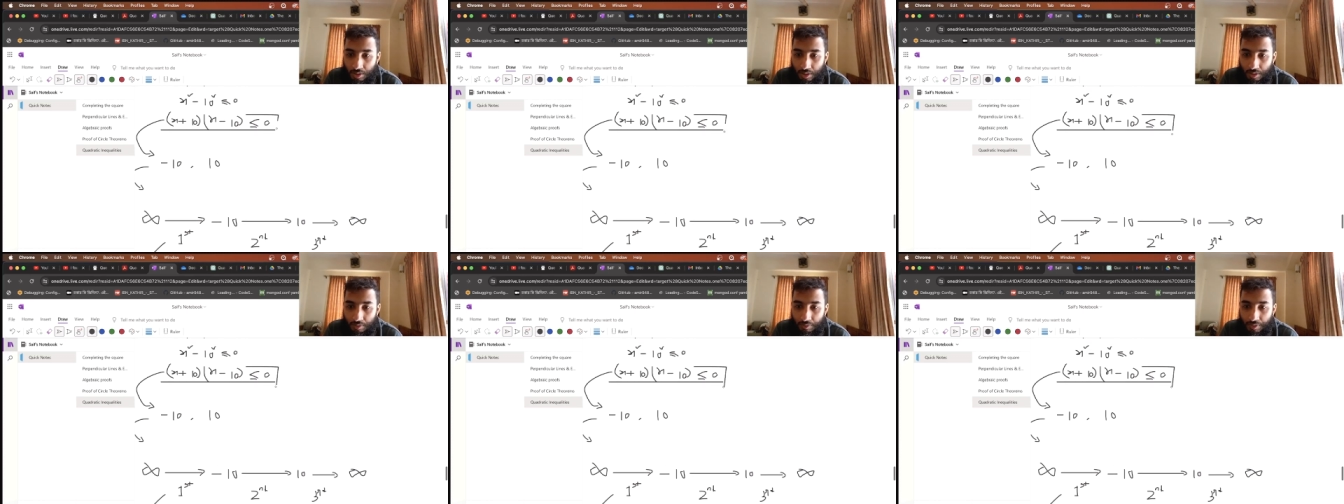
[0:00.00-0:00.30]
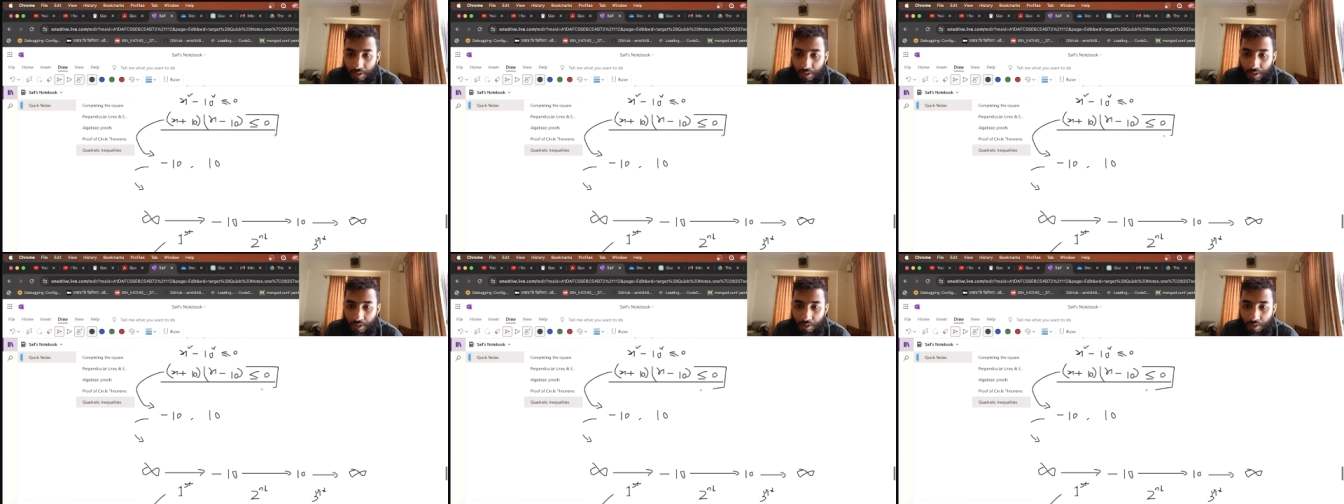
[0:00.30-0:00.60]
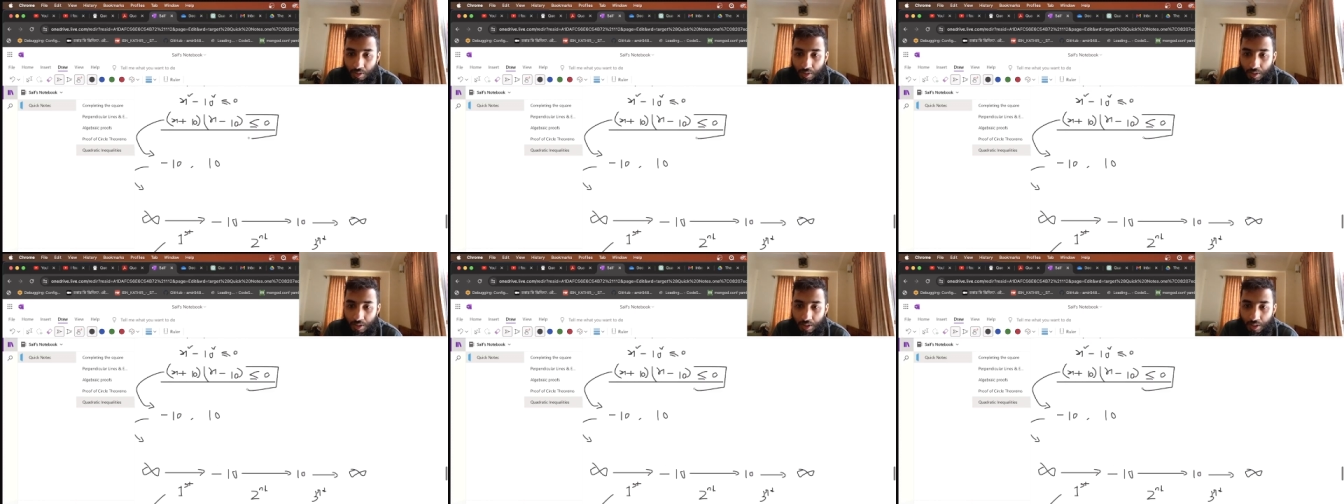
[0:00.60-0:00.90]
suffice the
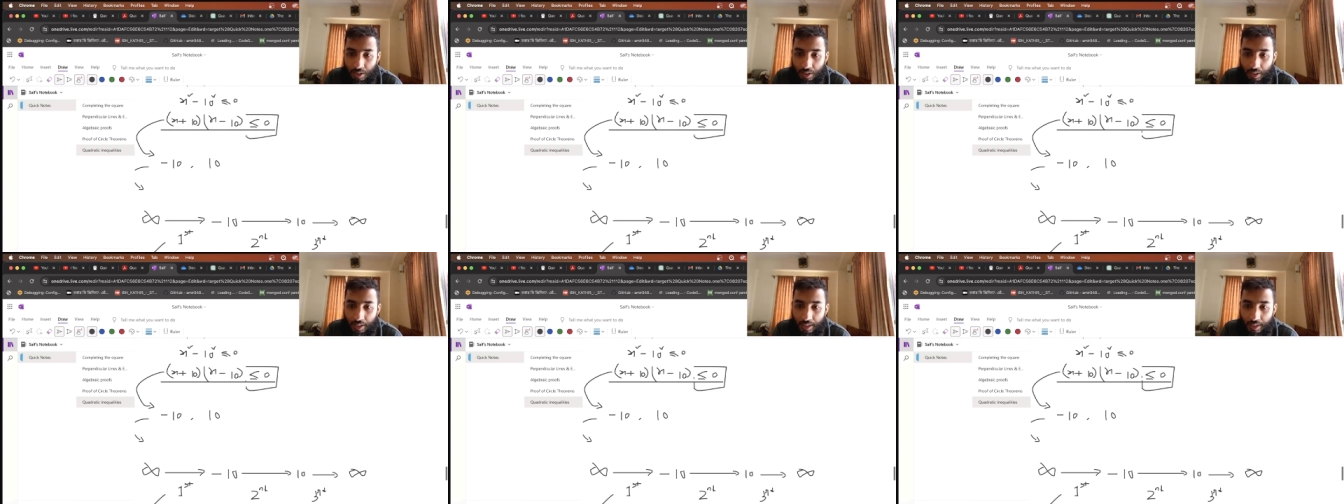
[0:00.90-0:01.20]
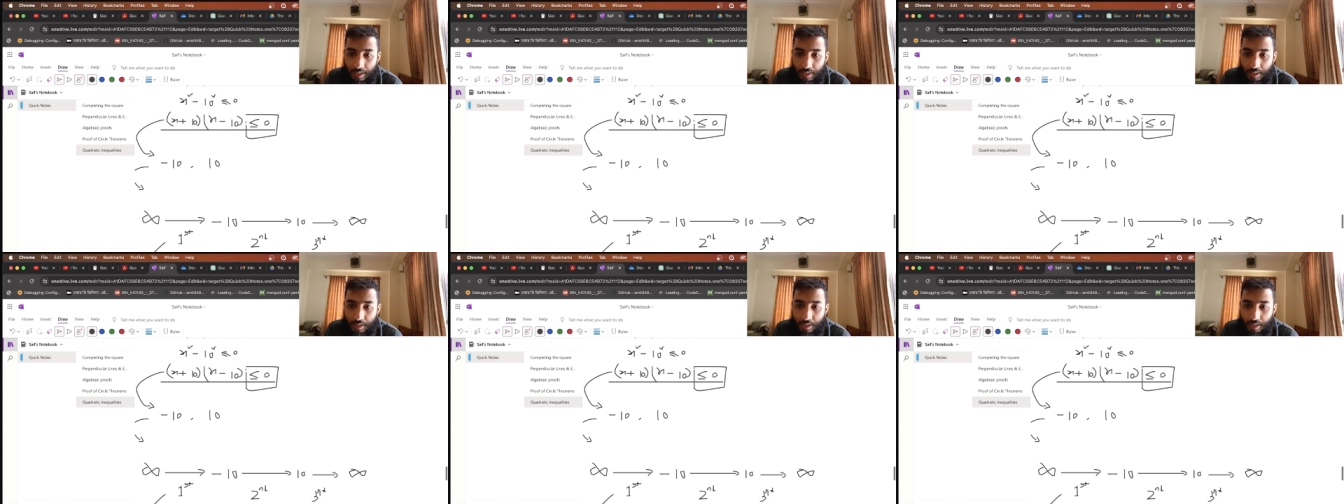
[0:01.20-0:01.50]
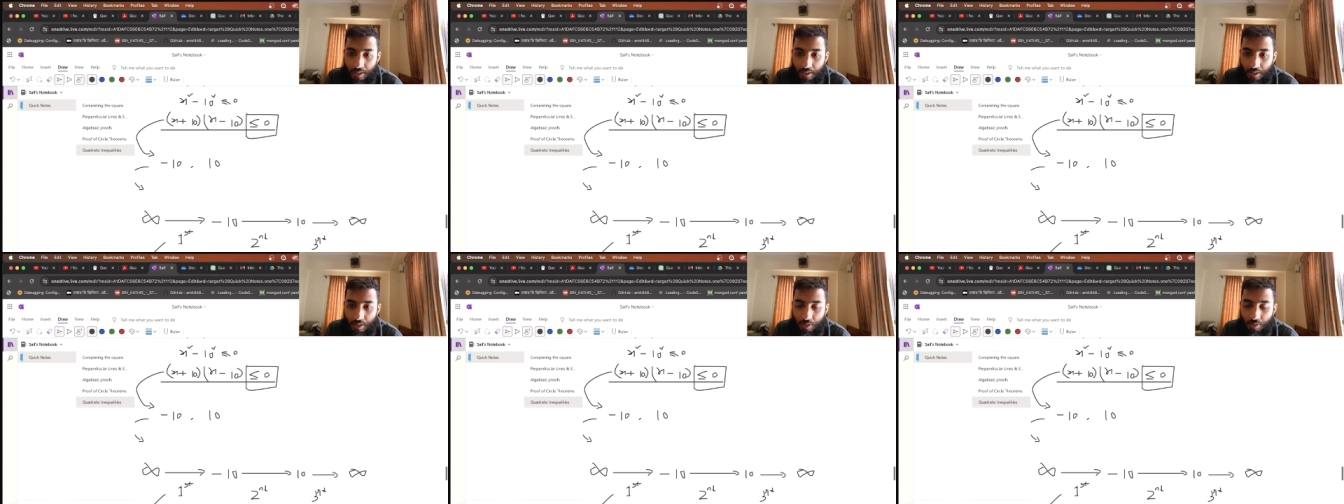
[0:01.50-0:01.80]
condition less
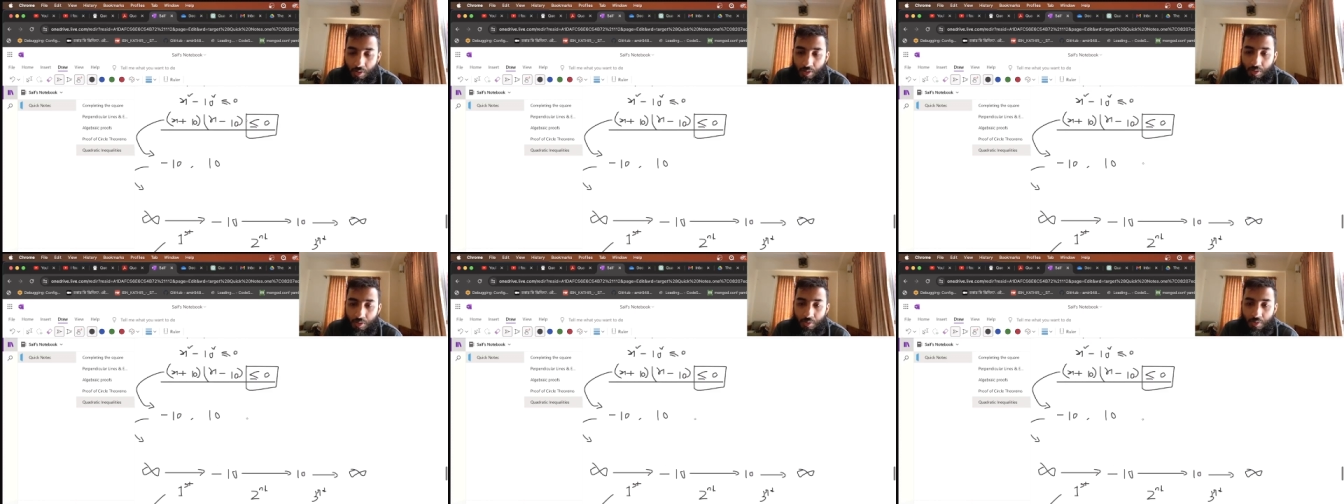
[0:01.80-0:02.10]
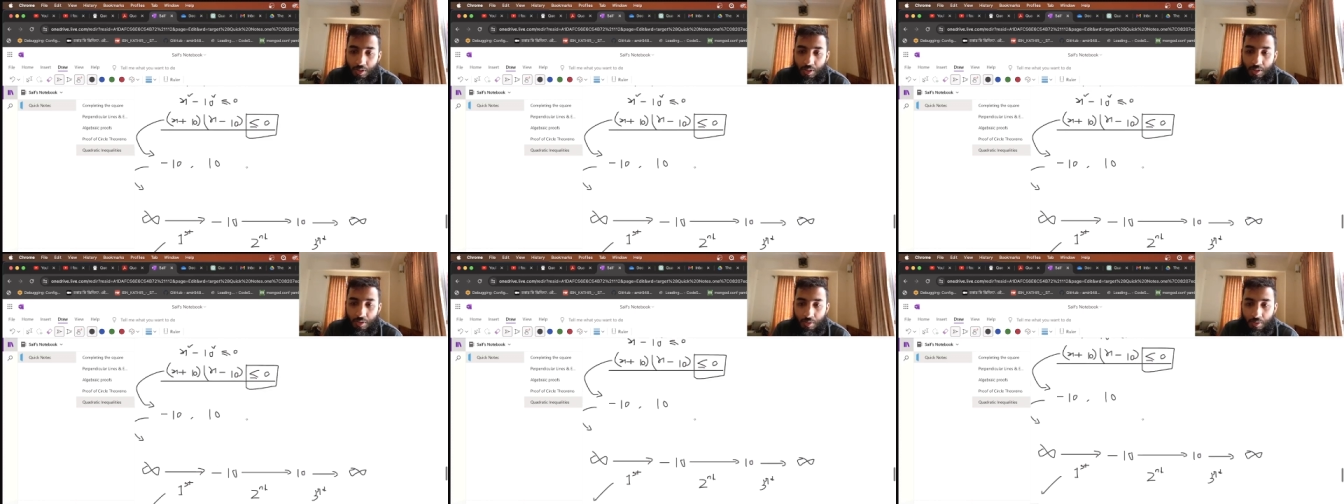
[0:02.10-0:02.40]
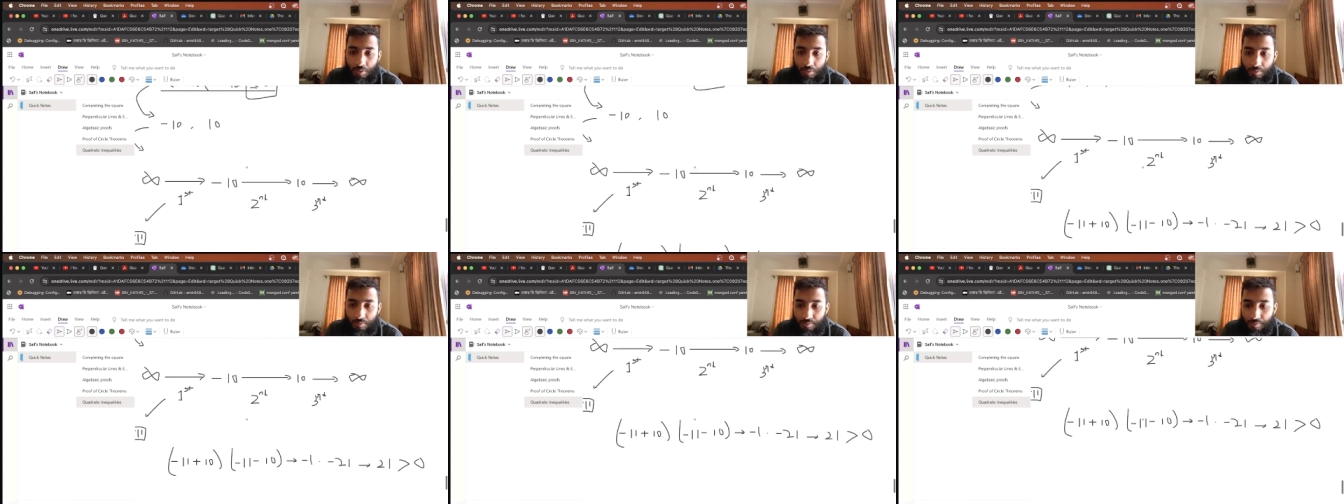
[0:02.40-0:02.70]
than or equal to
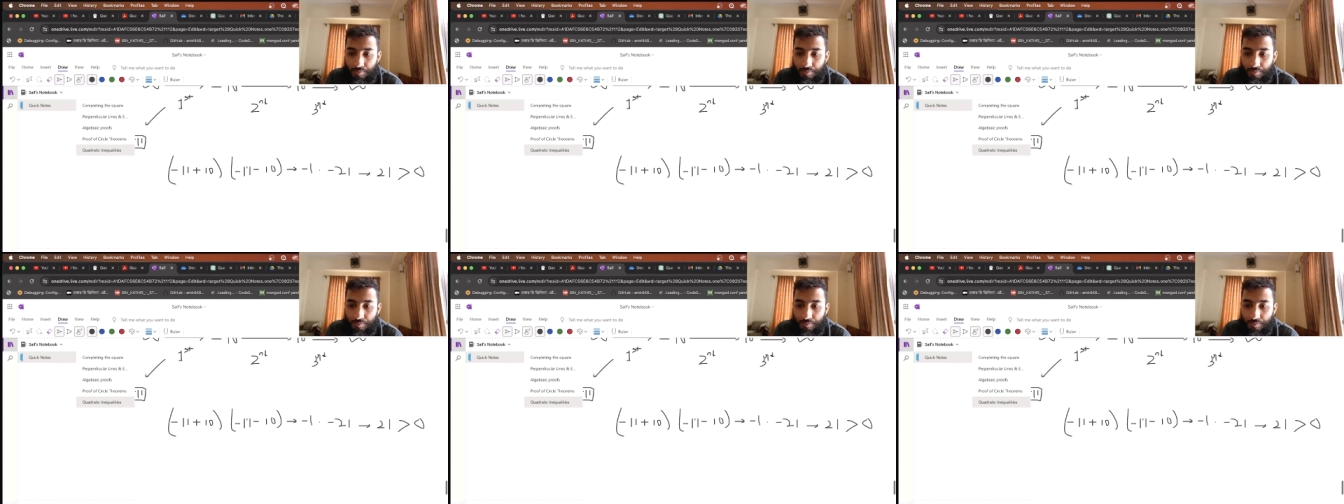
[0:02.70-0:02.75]
0.